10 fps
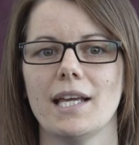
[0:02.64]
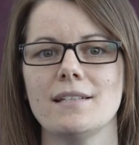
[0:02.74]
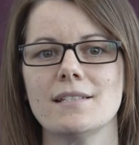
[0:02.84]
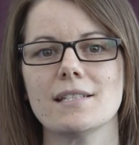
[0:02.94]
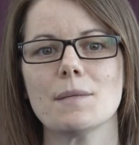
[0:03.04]

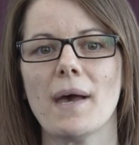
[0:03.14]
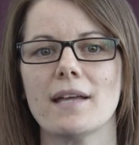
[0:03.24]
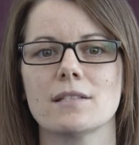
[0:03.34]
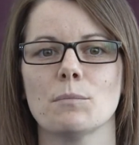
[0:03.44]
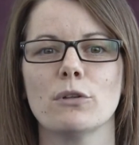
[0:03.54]

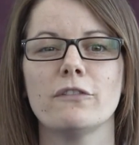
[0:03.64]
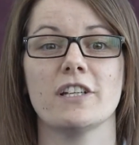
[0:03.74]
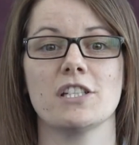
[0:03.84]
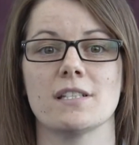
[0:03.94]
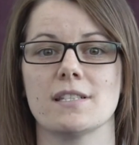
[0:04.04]
Interdependent
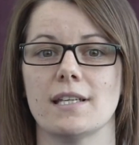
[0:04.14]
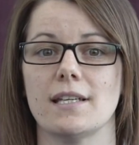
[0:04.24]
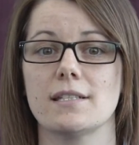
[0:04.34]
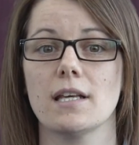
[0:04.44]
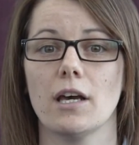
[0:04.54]

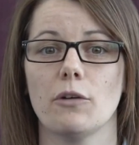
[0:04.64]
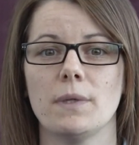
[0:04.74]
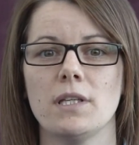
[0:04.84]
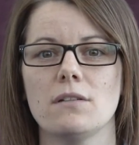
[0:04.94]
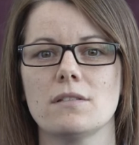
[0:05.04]
proficiencies have
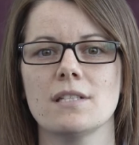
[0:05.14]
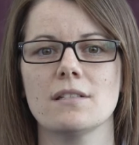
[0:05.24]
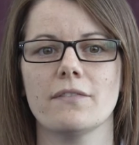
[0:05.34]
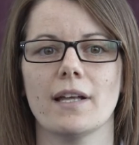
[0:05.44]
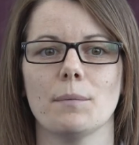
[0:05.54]
been used in
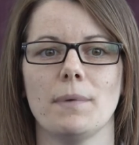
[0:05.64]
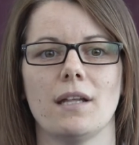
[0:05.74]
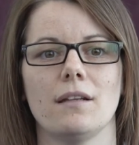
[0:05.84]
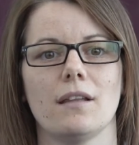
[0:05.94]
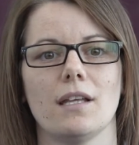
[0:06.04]

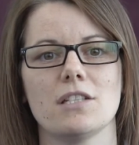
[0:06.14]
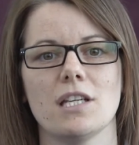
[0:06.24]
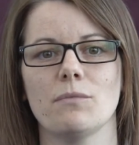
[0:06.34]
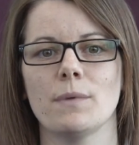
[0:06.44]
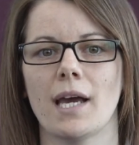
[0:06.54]
developing the
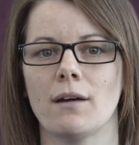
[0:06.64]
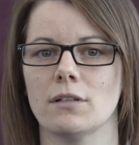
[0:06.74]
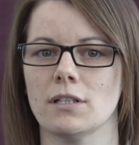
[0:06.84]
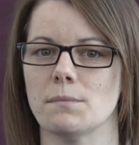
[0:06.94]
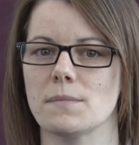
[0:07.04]
achievement
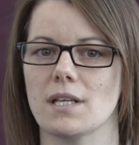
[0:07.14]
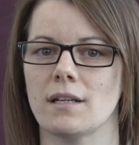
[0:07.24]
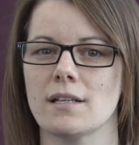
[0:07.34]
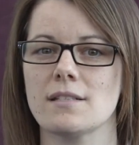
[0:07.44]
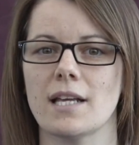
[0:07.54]
outcomes
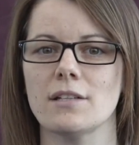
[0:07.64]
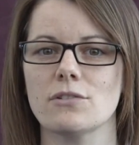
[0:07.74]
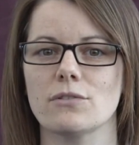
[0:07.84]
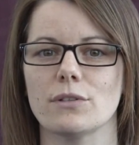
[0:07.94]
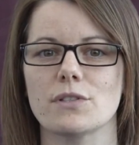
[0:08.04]
and are
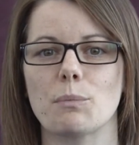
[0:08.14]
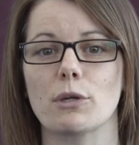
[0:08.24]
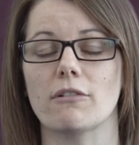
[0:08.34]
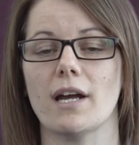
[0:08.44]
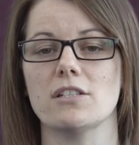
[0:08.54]
central to
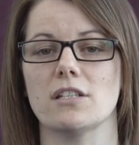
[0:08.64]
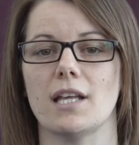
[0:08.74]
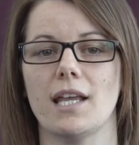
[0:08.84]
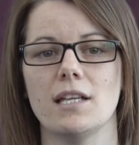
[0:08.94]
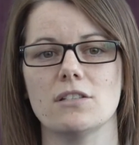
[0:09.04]
progression
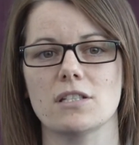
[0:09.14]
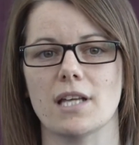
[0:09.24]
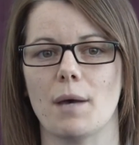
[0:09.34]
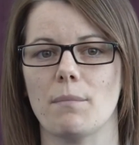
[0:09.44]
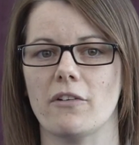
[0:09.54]
at each
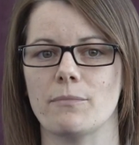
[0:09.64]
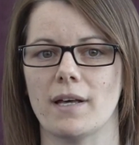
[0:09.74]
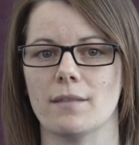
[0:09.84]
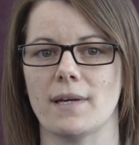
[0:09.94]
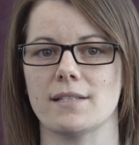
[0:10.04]
step of
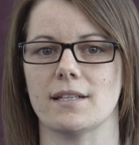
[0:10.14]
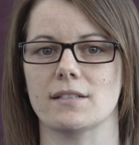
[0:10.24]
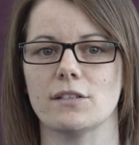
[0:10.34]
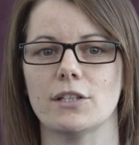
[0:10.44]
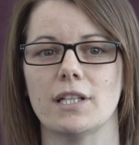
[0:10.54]

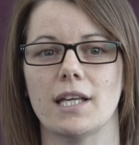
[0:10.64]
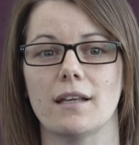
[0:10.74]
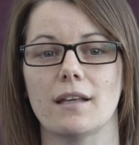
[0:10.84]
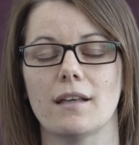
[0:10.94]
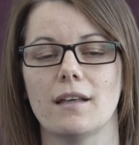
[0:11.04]
mathematics learning.